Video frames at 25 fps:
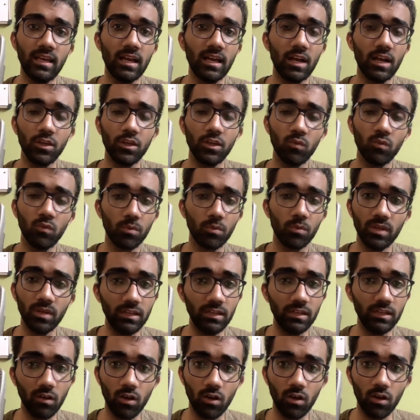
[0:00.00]
you won't
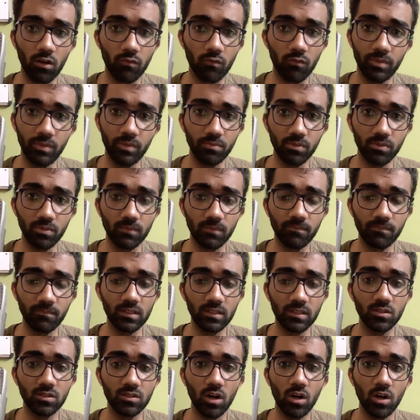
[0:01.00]
believe a lot of people
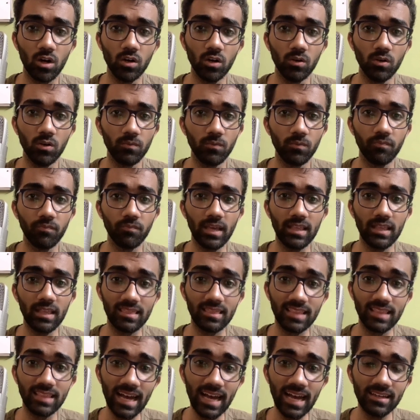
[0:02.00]
so in
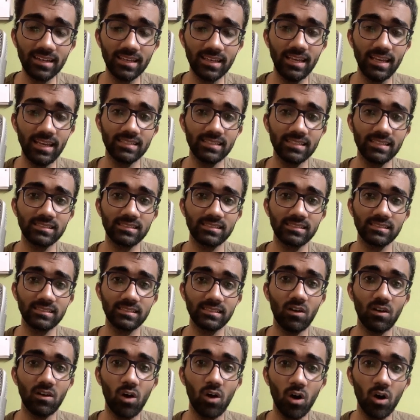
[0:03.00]
that case
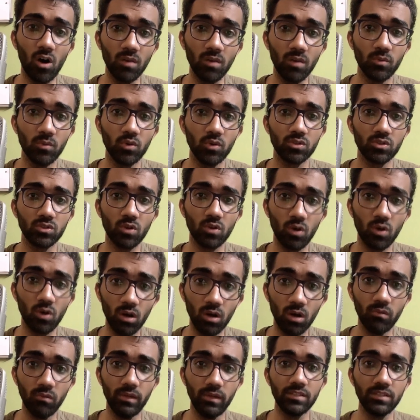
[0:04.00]
almost
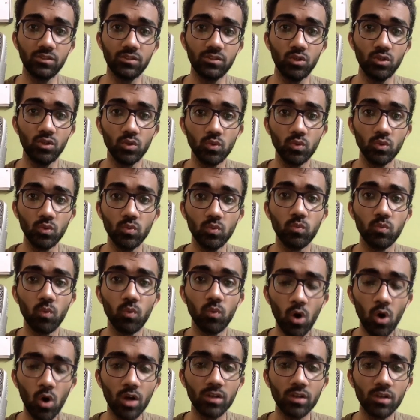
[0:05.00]
always you
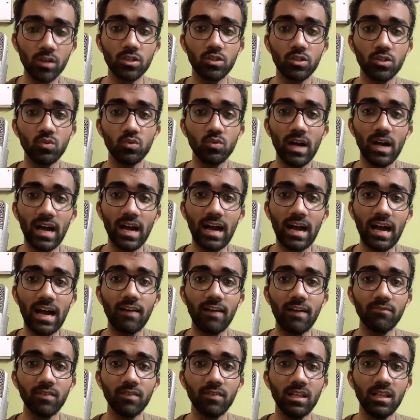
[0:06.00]
want to
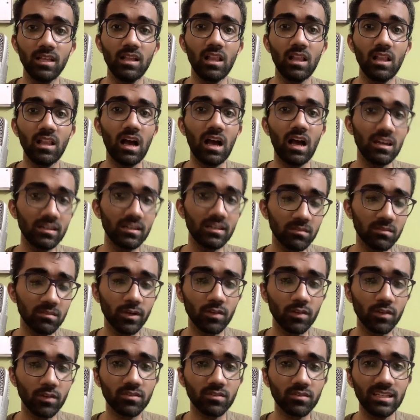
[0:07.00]
have a little
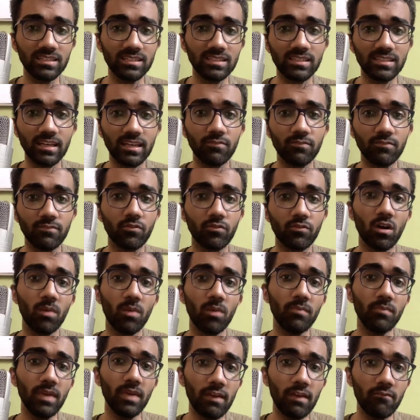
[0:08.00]
bit of skill set
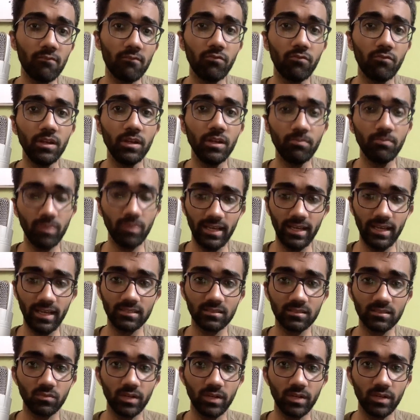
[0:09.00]
from every
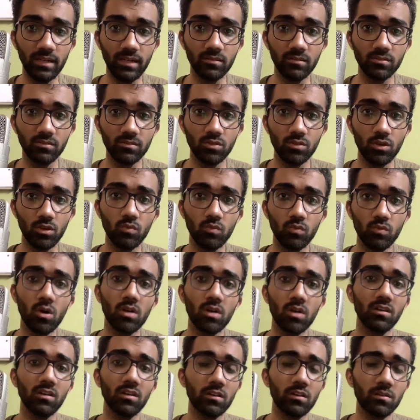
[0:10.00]
place right so you
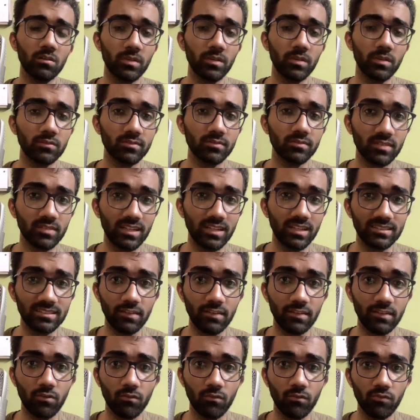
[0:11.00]
want a little bit of skill
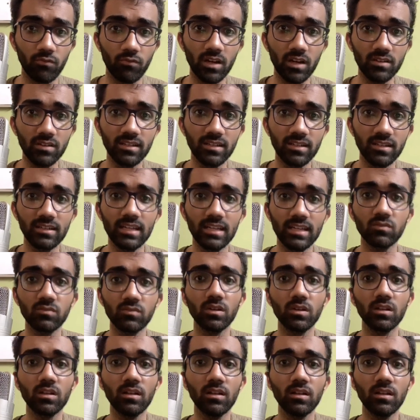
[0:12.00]
set from front end as
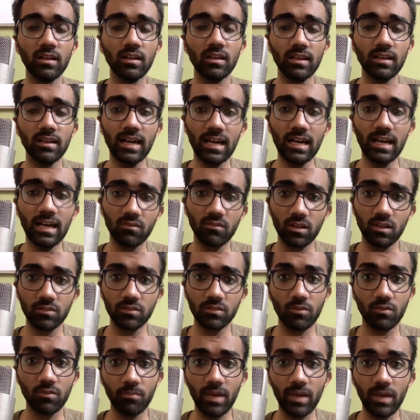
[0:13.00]
well as well as
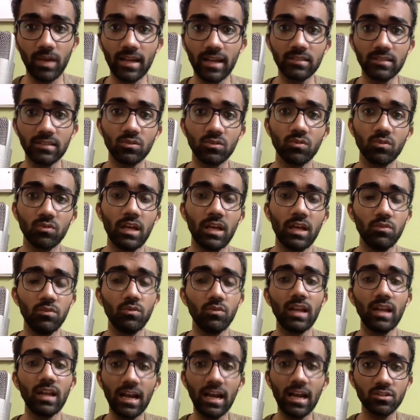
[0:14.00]
from back end so that you
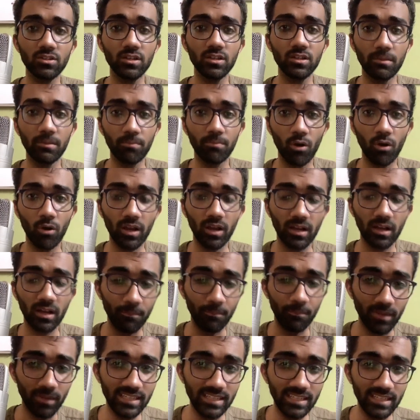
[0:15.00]
can actually deploy a
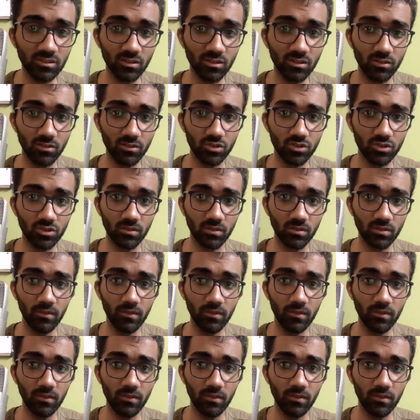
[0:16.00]
complete solution